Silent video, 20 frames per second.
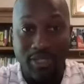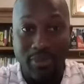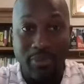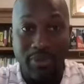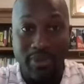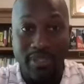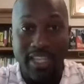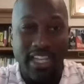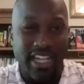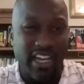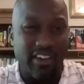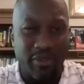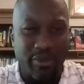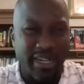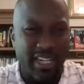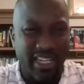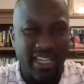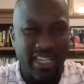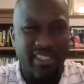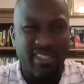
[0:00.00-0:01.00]
but that everybody
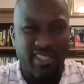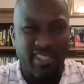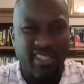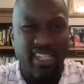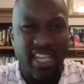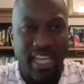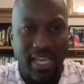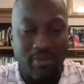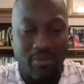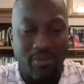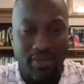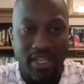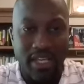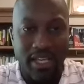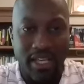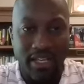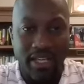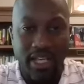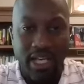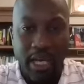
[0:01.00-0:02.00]
gets the same
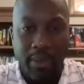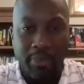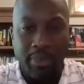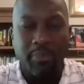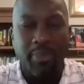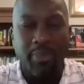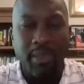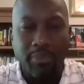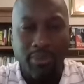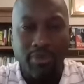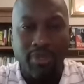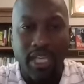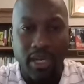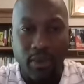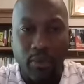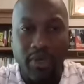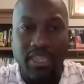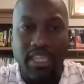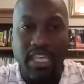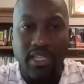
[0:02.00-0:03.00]
thing, but people get
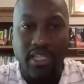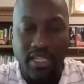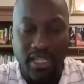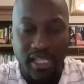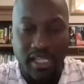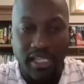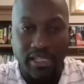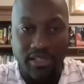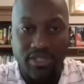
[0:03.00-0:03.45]
what they need.